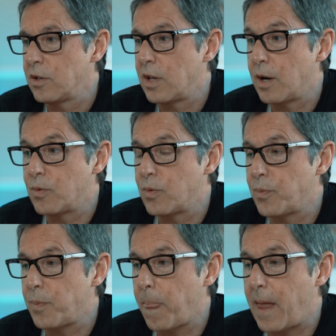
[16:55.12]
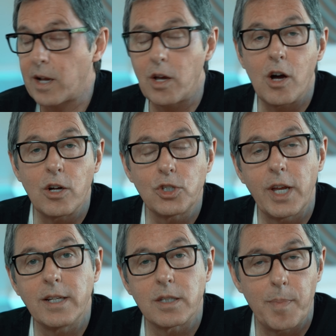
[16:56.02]
Now, I can't
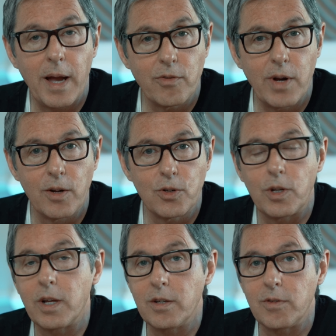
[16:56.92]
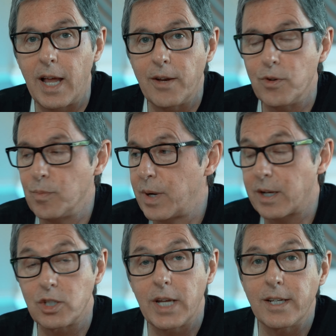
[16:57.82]
change the background colour in Lightroom, but I
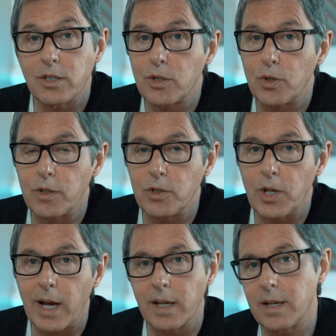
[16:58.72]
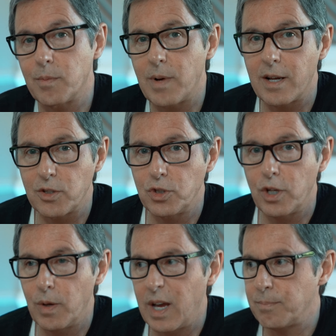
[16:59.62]
can change the colour of the jacket. Now, I'll
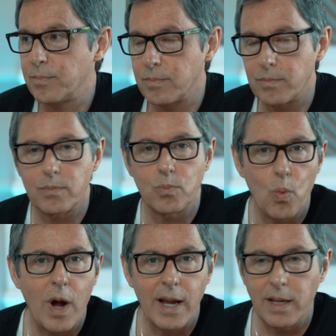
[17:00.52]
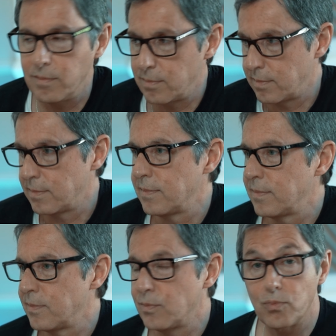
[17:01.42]
show you why
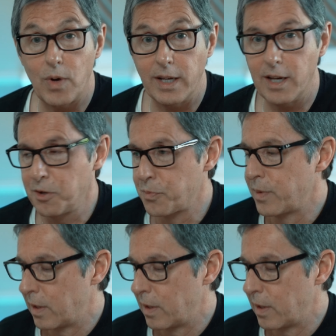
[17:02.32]
right now.